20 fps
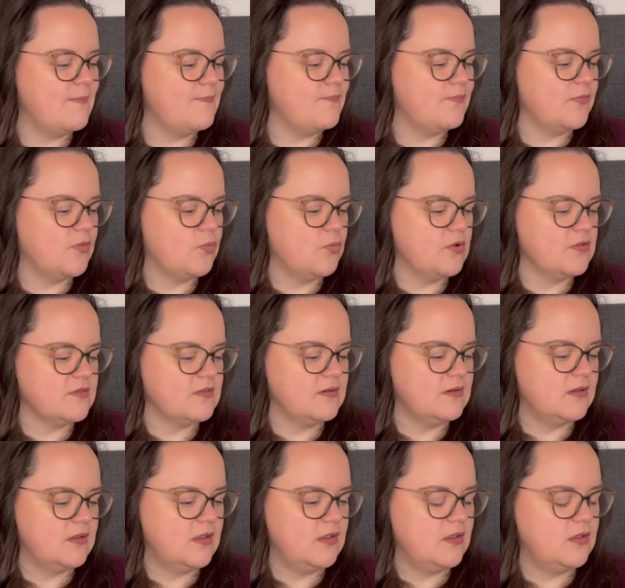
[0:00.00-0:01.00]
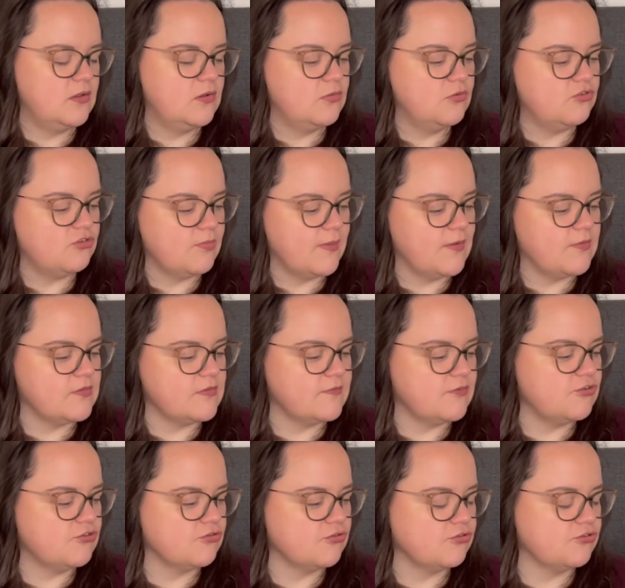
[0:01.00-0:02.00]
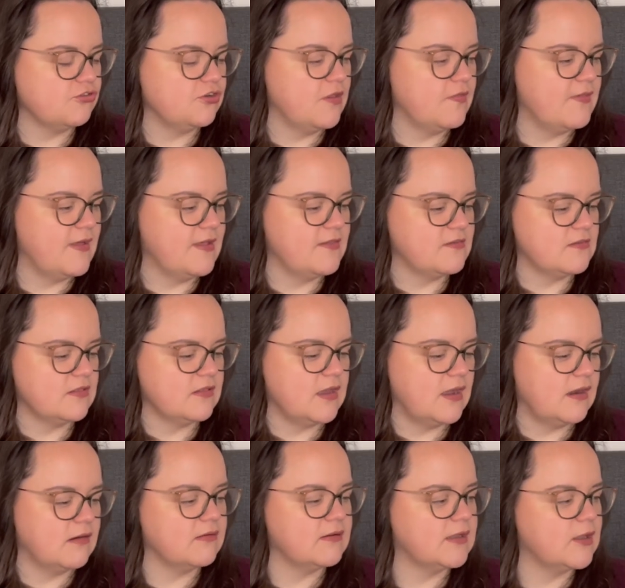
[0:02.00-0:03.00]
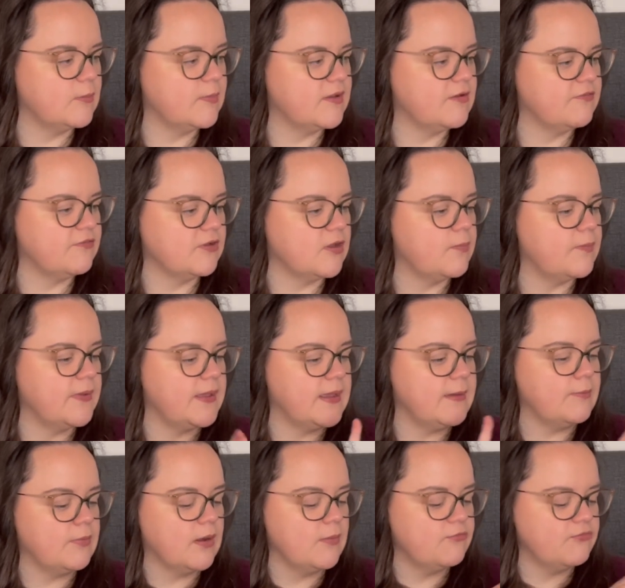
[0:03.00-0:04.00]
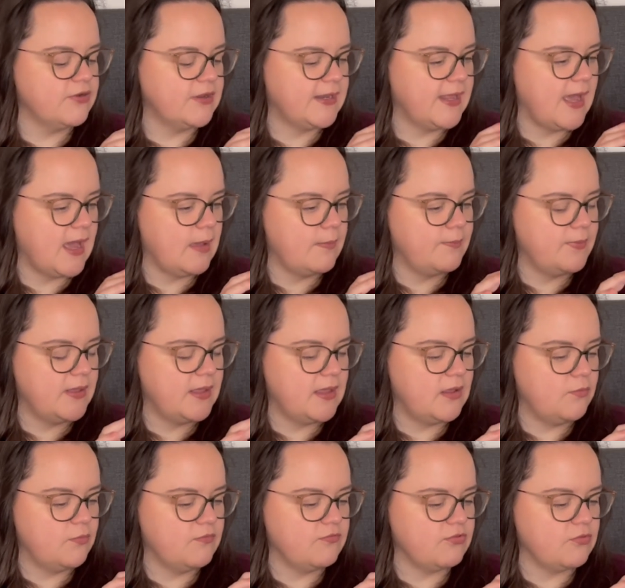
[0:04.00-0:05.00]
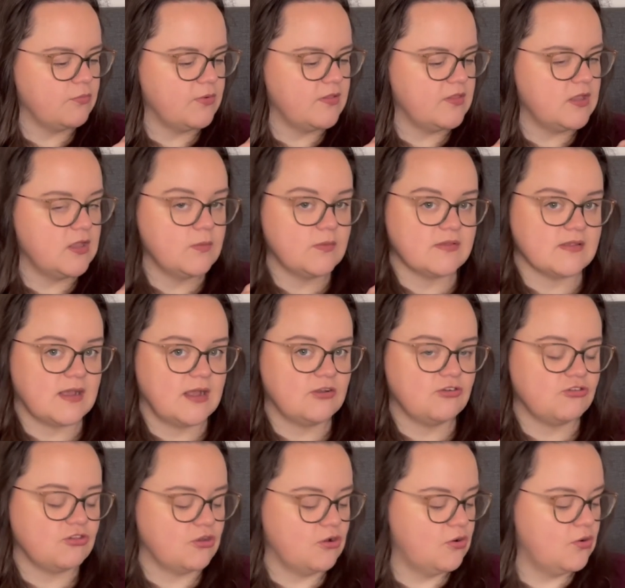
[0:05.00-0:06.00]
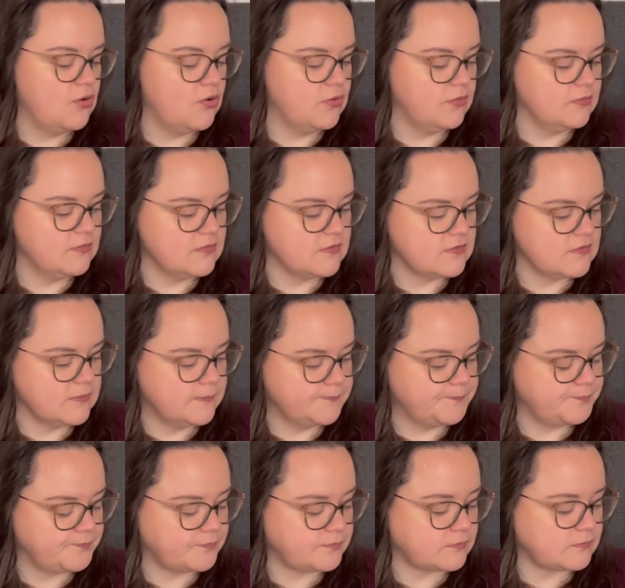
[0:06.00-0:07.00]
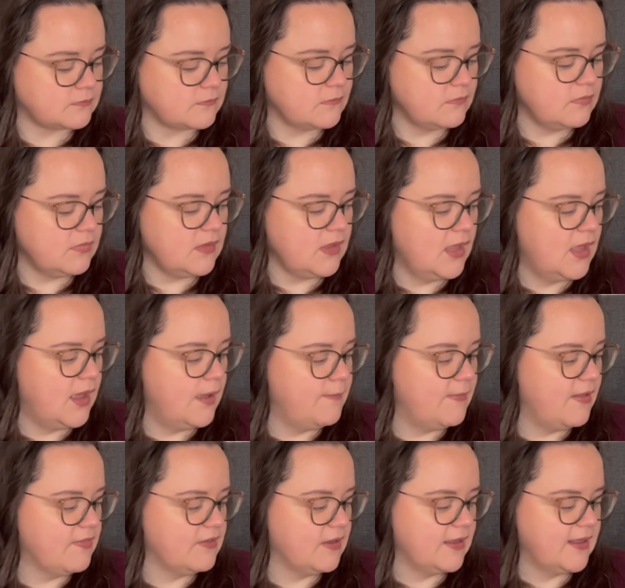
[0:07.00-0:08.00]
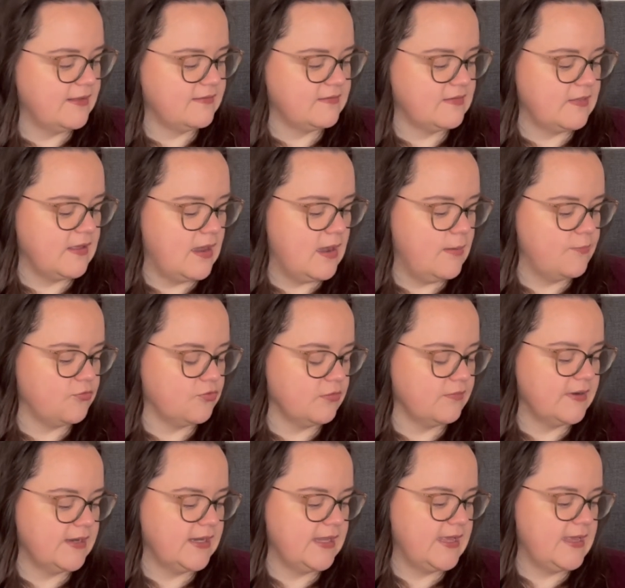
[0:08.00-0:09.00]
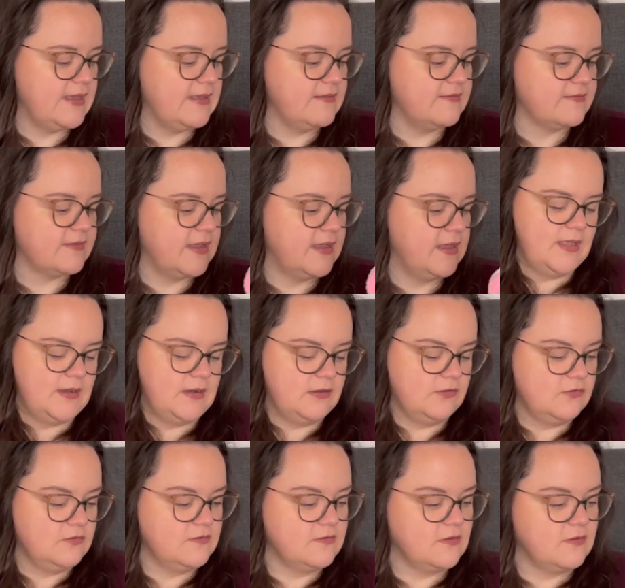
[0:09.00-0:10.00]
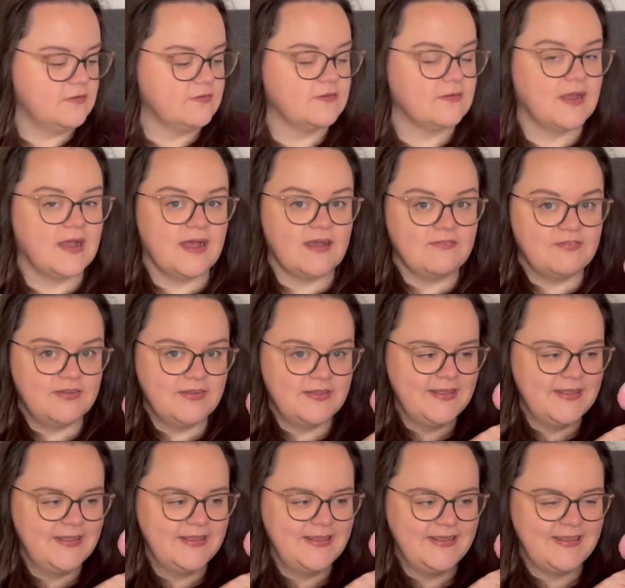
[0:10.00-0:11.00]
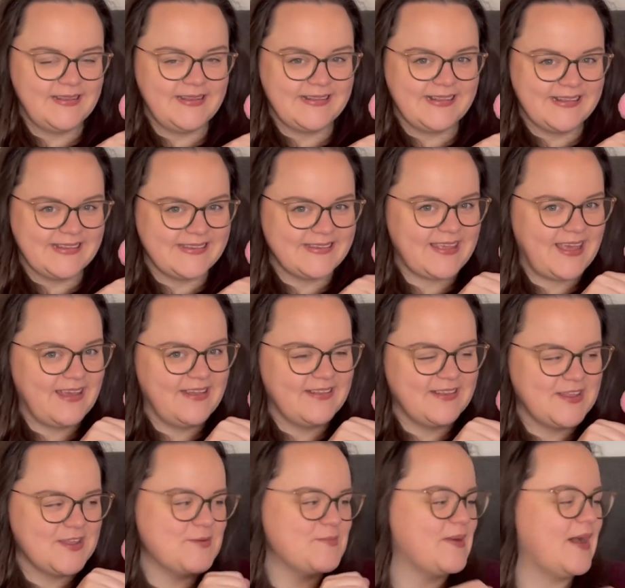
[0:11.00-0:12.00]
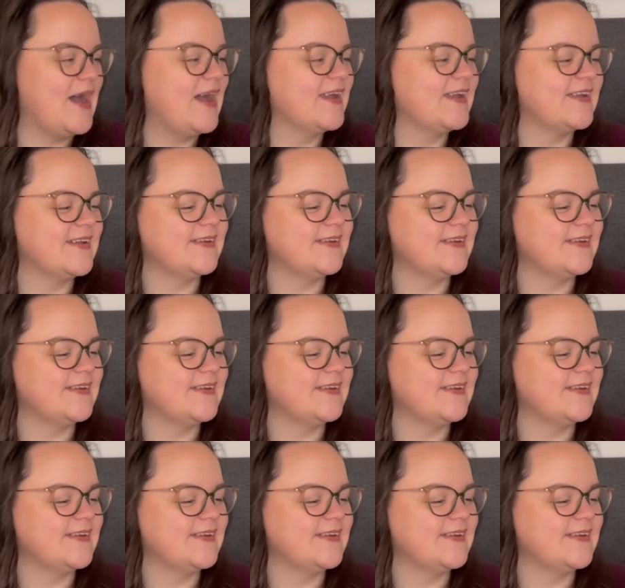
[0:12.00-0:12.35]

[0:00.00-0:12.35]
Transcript: There wasn't huge amounts of instruction on that, so they are a little bit floppy, but I'm really happy with the way that you attach the horns, and the legs and the arms were really easy. And it does also have a little tail at the back.